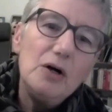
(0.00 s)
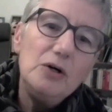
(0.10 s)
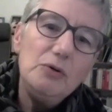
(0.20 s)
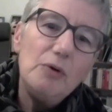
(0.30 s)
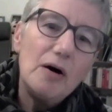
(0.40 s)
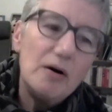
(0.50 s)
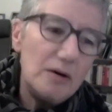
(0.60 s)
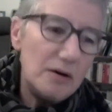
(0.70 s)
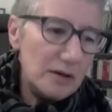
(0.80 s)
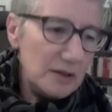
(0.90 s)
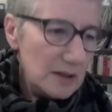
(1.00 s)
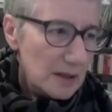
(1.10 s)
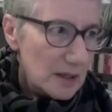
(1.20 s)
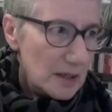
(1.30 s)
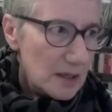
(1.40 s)
who are
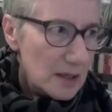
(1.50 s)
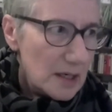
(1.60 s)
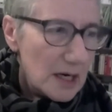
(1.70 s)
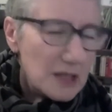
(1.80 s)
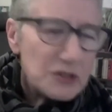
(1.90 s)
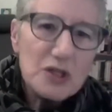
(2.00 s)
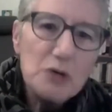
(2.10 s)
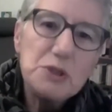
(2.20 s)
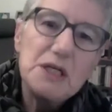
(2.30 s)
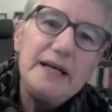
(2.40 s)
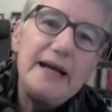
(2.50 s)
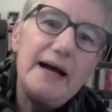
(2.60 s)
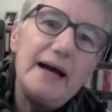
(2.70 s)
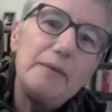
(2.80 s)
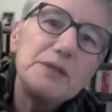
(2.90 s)
socially
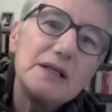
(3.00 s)
apt.